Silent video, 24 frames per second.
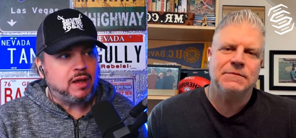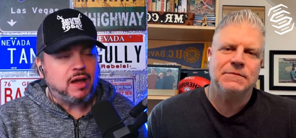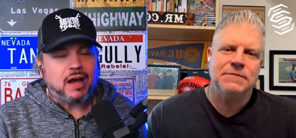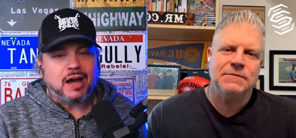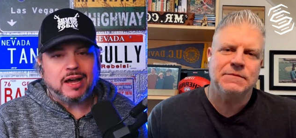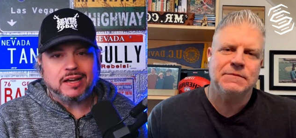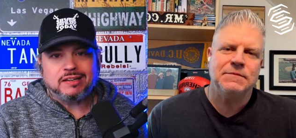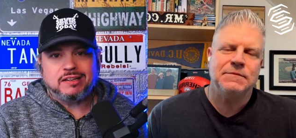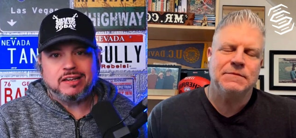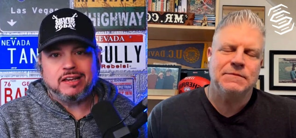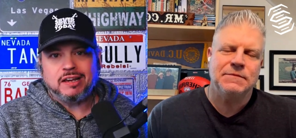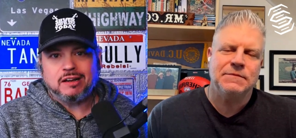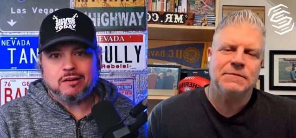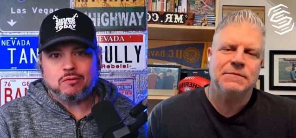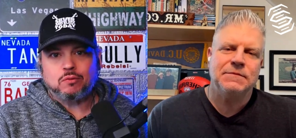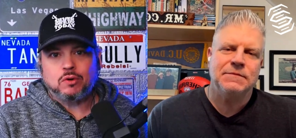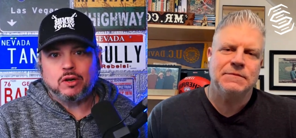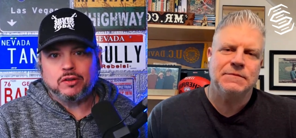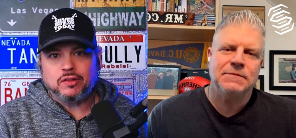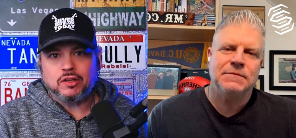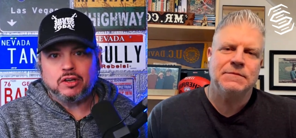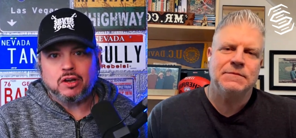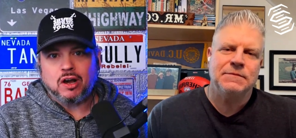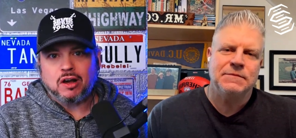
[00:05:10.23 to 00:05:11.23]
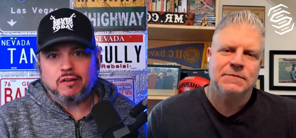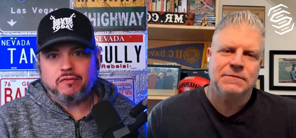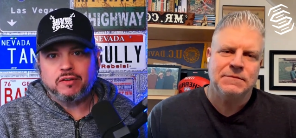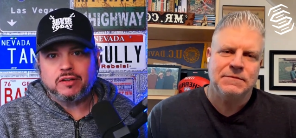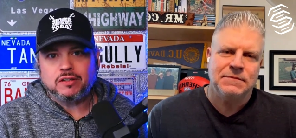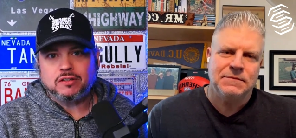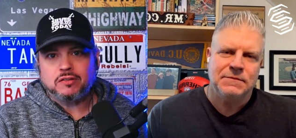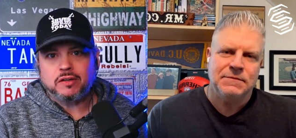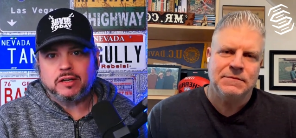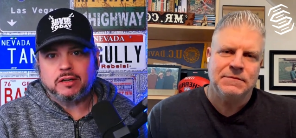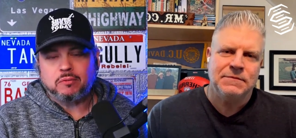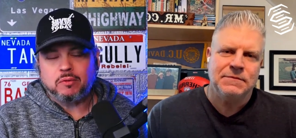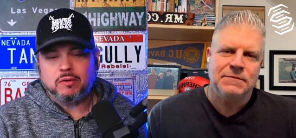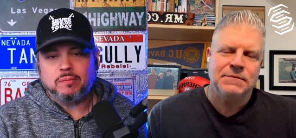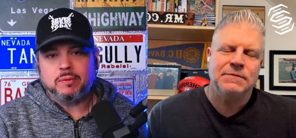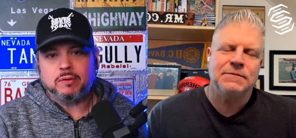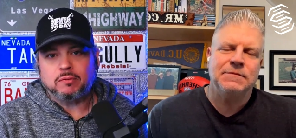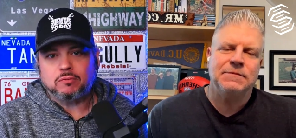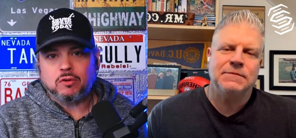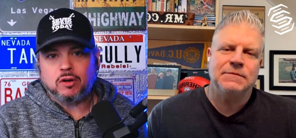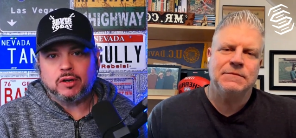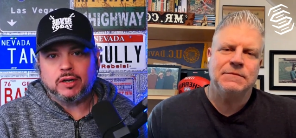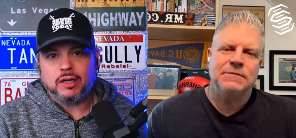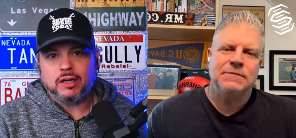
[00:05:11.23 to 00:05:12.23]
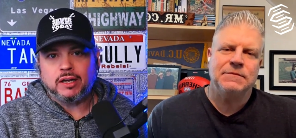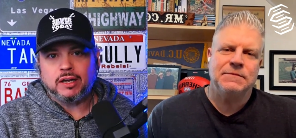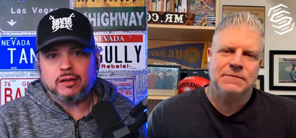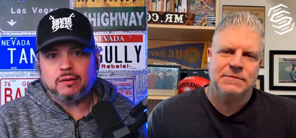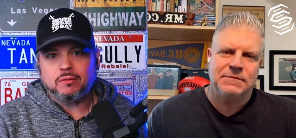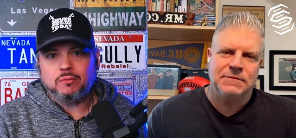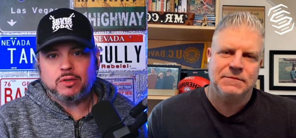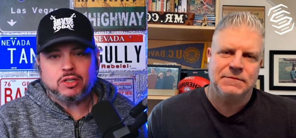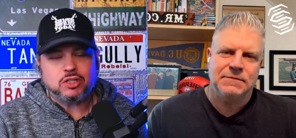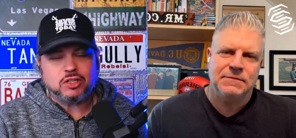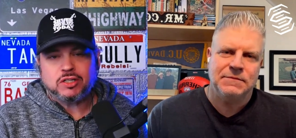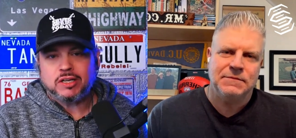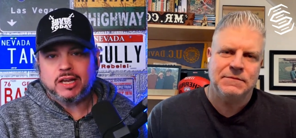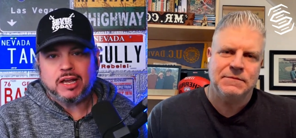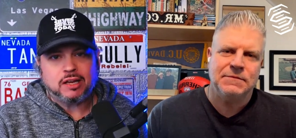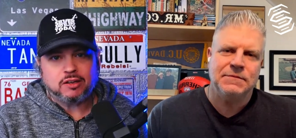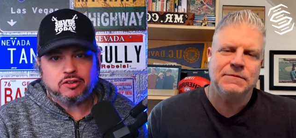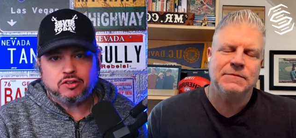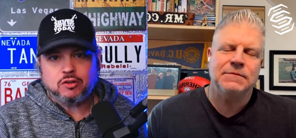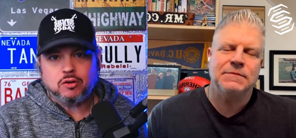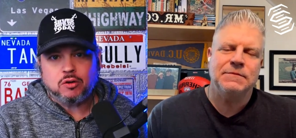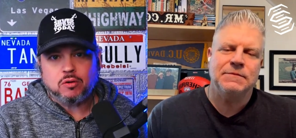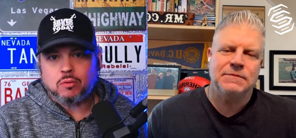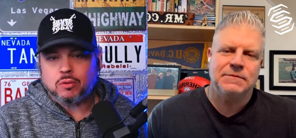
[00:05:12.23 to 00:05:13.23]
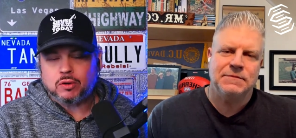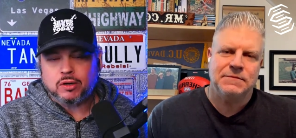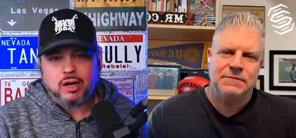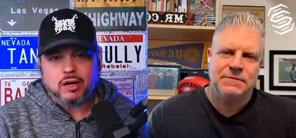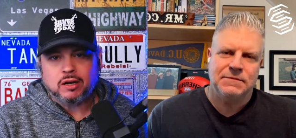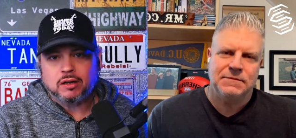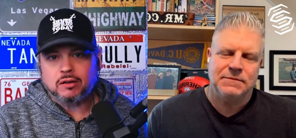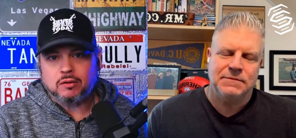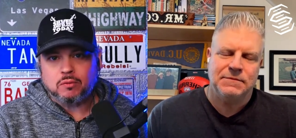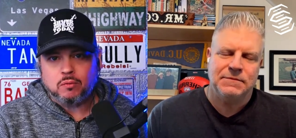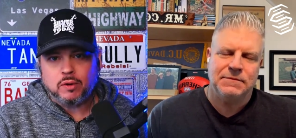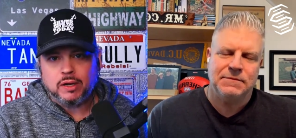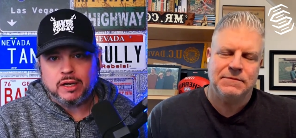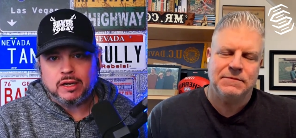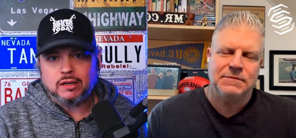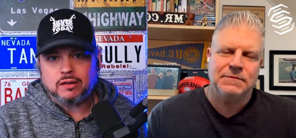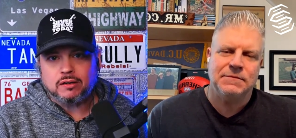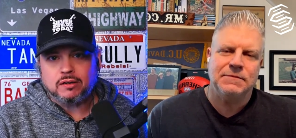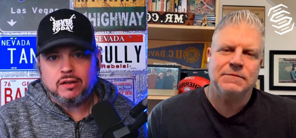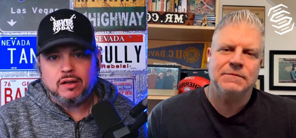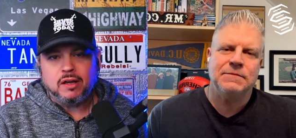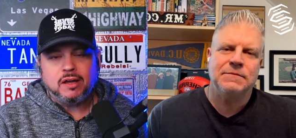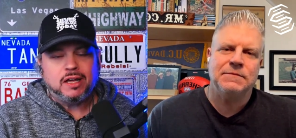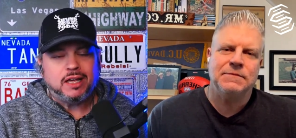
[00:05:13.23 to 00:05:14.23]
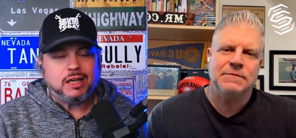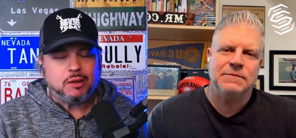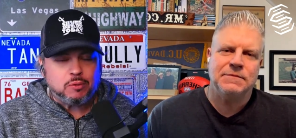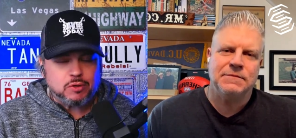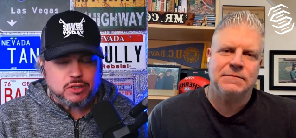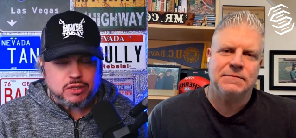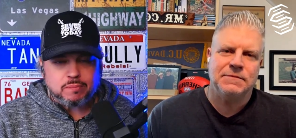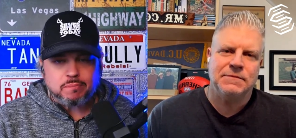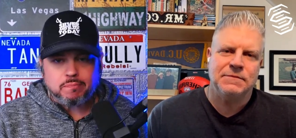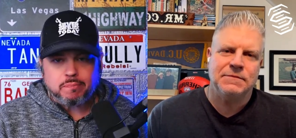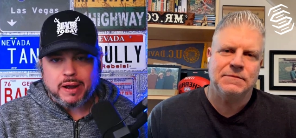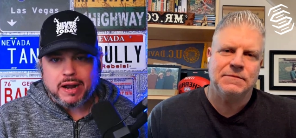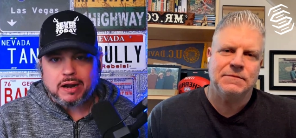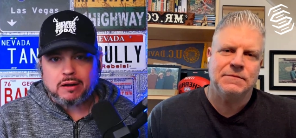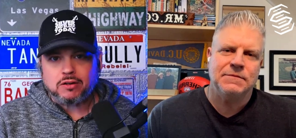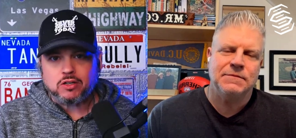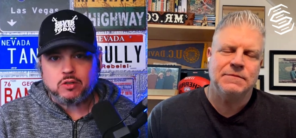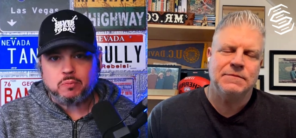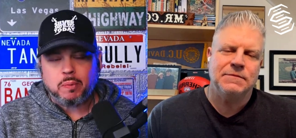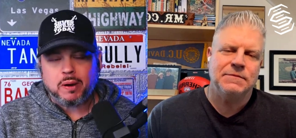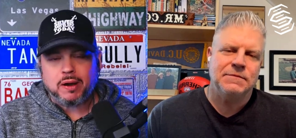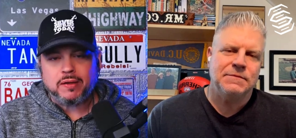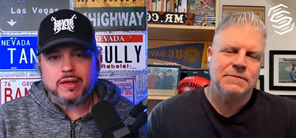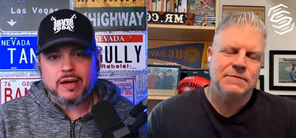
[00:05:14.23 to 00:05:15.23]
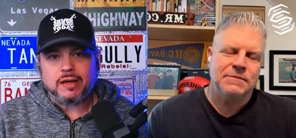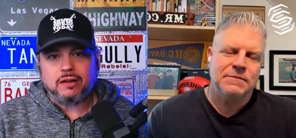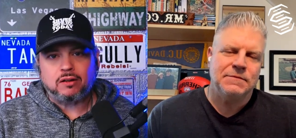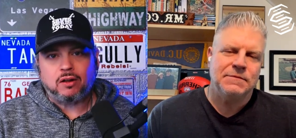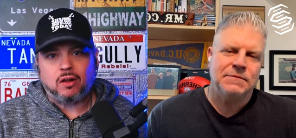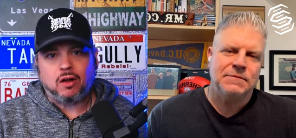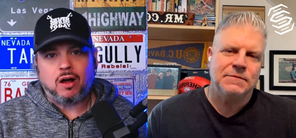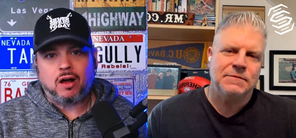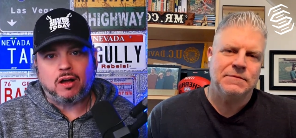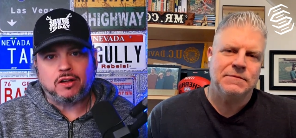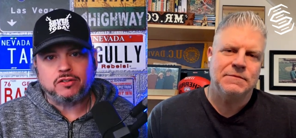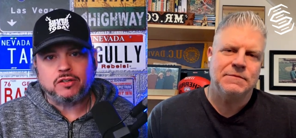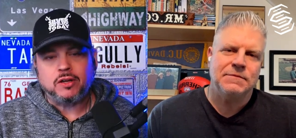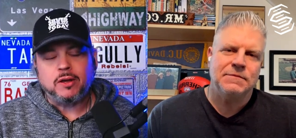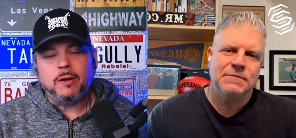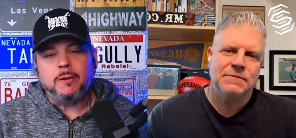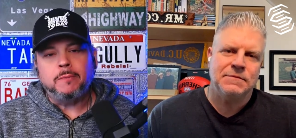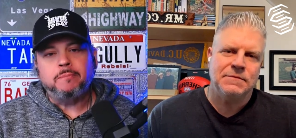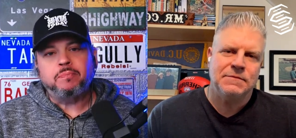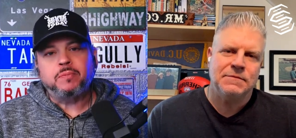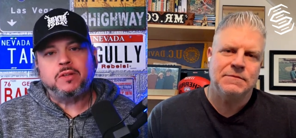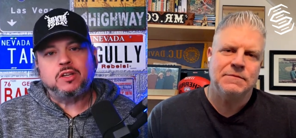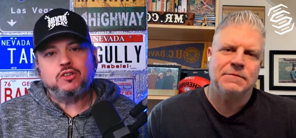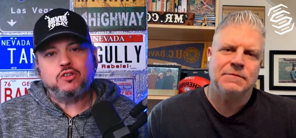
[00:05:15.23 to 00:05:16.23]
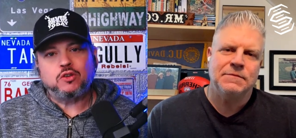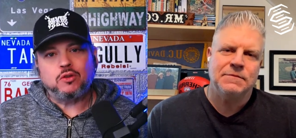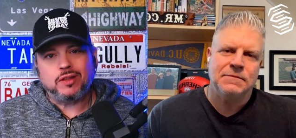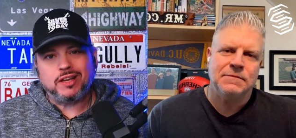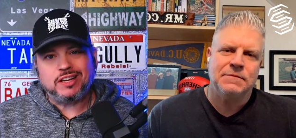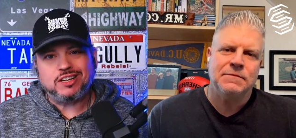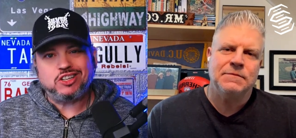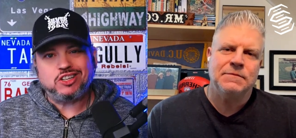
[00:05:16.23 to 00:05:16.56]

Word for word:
Speaker 1: I can't run the offense like we've been running it. We just can't do it. We're not going to win. He was embarrassed by that loss. So they